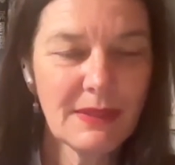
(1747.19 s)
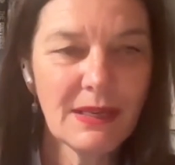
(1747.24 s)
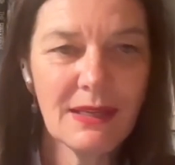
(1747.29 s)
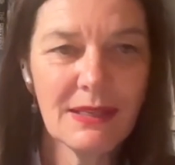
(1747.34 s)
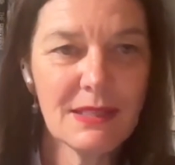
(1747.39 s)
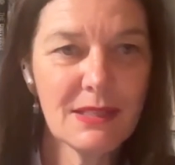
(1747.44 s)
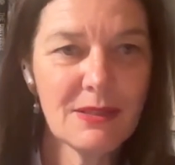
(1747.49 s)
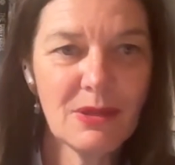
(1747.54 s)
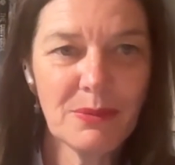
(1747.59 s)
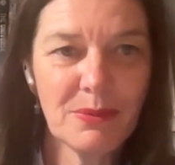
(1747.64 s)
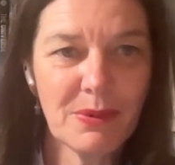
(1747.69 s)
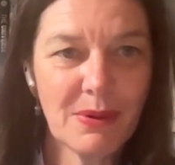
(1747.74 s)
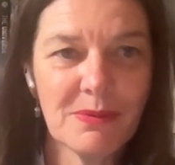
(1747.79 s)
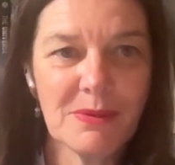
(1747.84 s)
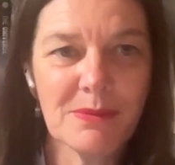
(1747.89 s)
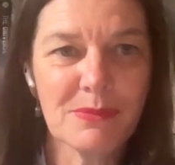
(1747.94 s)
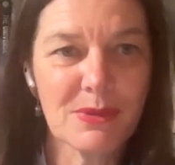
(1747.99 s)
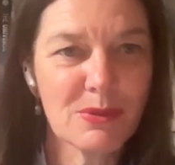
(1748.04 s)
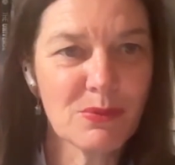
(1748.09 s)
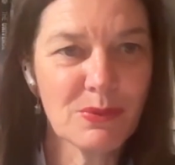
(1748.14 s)
I said, no
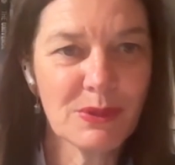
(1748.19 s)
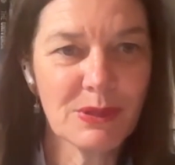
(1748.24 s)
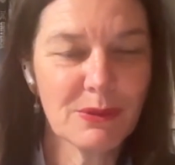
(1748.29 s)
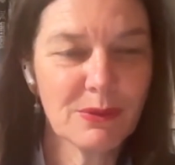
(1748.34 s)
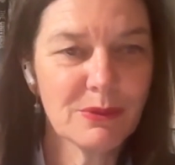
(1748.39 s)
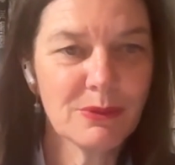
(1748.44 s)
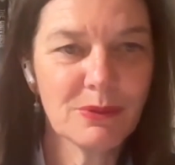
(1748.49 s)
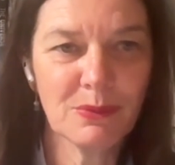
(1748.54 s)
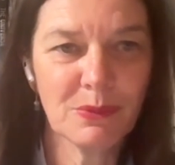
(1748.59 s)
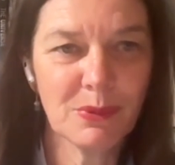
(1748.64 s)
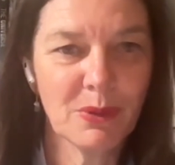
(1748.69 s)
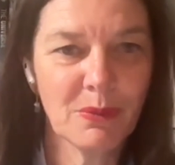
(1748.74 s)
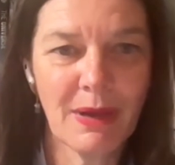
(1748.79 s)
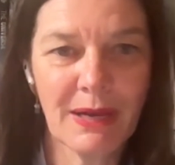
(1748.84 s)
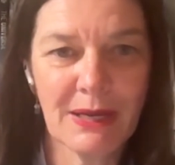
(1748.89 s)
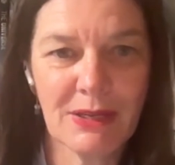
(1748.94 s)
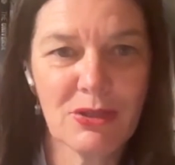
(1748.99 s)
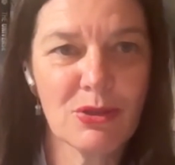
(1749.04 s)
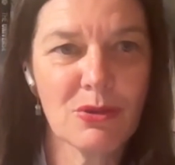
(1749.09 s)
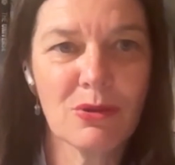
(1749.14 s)
problems. We'll
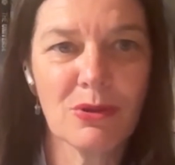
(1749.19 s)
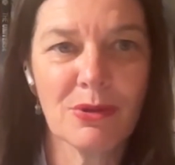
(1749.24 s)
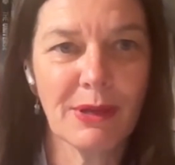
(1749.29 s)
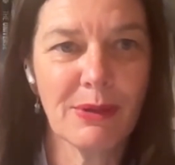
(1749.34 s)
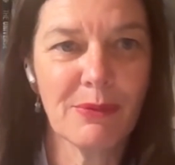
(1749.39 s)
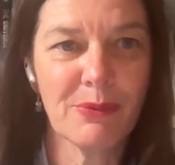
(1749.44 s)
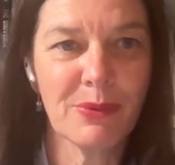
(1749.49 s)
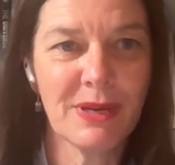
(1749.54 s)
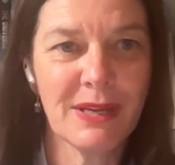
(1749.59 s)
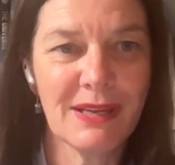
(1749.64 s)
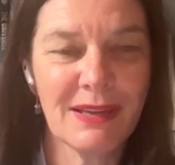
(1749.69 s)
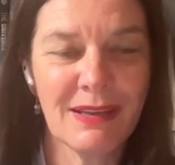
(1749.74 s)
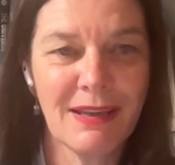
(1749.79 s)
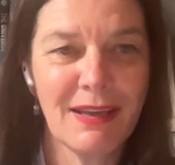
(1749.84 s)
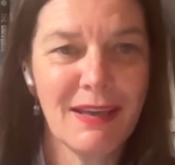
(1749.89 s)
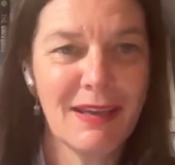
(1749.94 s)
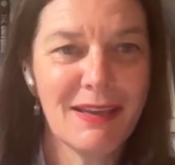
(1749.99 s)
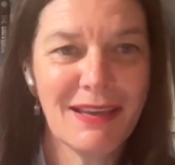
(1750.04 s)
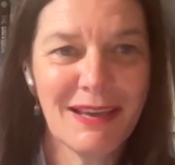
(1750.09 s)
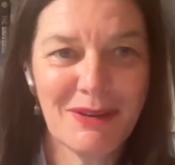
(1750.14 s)
make sure that we
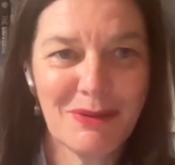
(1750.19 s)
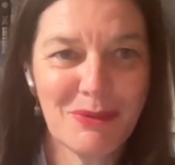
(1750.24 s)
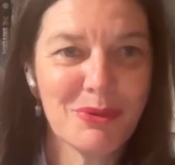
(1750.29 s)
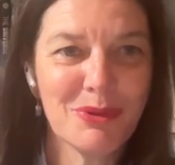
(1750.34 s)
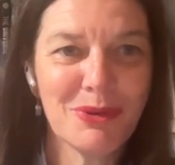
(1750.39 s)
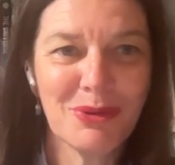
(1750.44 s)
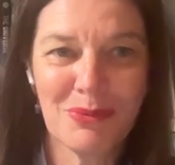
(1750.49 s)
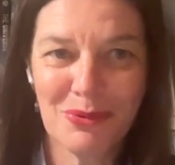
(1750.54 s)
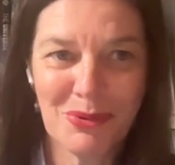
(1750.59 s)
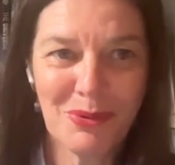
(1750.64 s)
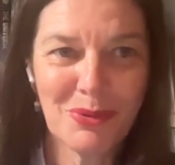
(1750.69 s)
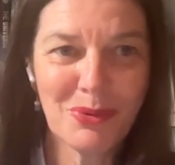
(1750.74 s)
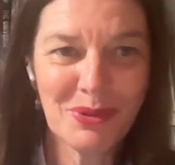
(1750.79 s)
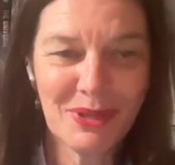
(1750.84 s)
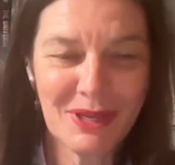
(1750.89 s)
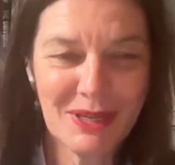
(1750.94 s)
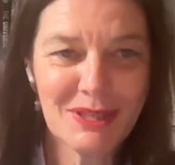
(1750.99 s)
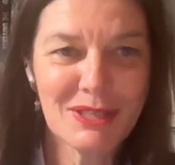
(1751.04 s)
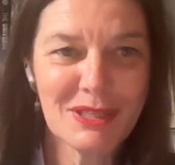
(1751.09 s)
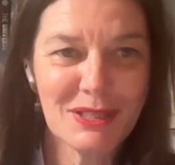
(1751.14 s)
get all
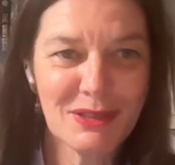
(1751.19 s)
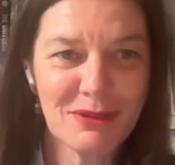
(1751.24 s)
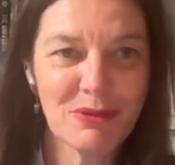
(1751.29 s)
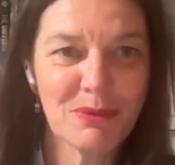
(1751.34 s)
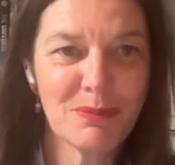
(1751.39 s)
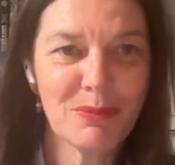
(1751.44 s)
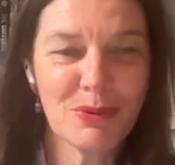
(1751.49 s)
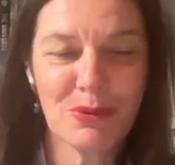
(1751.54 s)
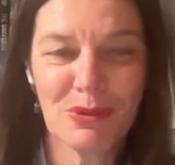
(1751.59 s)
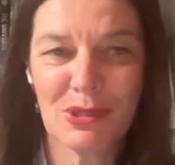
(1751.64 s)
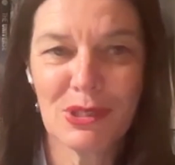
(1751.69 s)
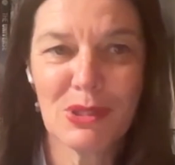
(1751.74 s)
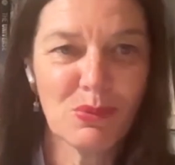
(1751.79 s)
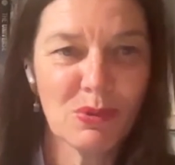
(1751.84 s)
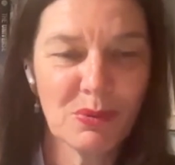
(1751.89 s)
the incident reports.